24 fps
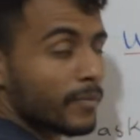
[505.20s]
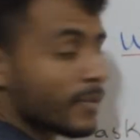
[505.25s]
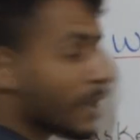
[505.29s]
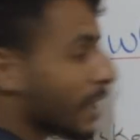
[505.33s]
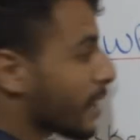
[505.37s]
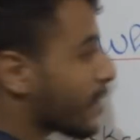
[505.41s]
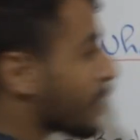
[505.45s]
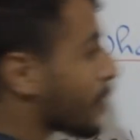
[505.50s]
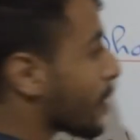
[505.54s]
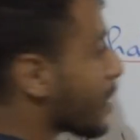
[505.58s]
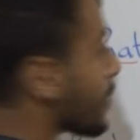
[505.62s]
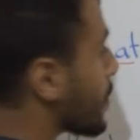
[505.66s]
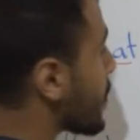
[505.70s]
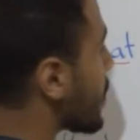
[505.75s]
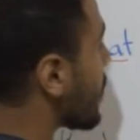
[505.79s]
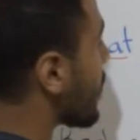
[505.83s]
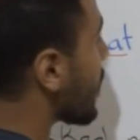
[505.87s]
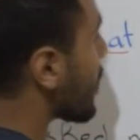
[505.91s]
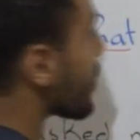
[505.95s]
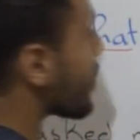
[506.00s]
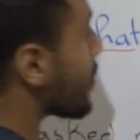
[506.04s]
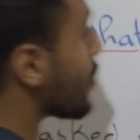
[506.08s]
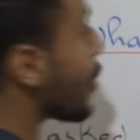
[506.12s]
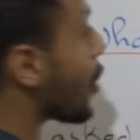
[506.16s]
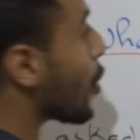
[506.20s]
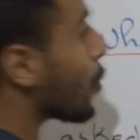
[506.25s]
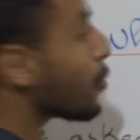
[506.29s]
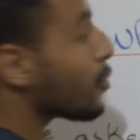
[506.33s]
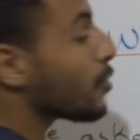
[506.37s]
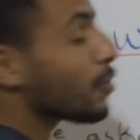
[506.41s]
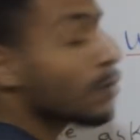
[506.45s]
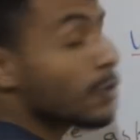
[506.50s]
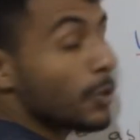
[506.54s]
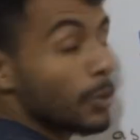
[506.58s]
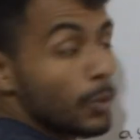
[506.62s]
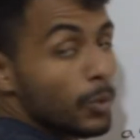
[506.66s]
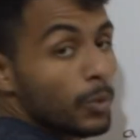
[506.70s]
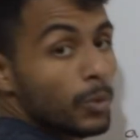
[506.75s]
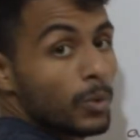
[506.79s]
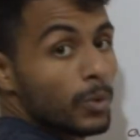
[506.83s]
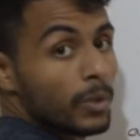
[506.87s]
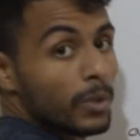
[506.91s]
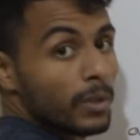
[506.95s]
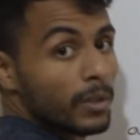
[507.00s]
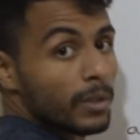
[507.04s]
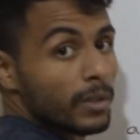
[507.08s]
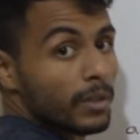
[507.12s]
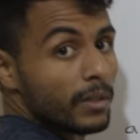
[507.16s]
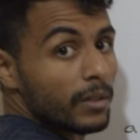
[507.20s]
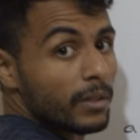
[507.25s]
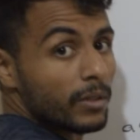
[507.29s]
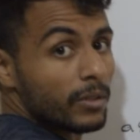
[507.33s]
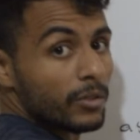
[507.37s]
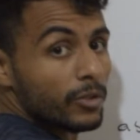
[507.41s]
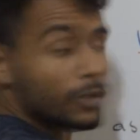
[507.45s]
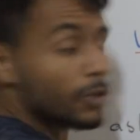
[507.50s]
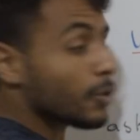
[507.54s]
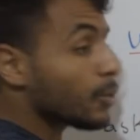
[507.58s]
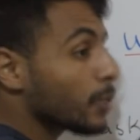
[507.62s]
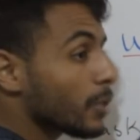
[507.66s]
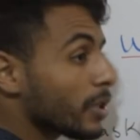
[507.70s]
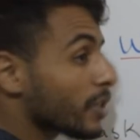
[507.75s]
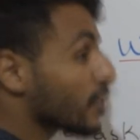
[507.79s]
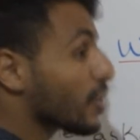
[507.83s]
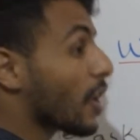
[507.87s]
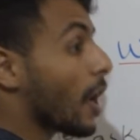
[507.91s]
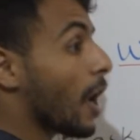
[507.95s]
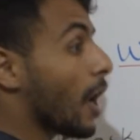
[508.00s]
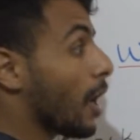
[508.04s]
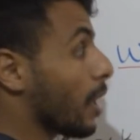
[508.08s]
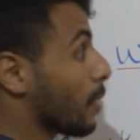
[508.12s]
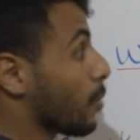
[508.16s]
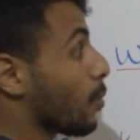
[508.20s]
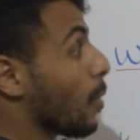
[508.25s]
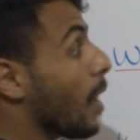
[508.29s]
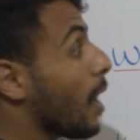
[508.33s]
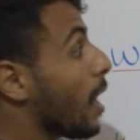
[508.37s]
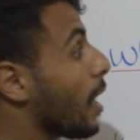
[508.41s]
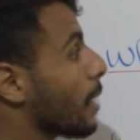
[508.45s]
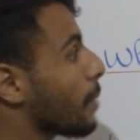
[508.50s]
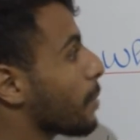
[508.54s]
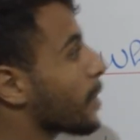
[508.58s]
As you can see, there is no do. Do is gone. Why?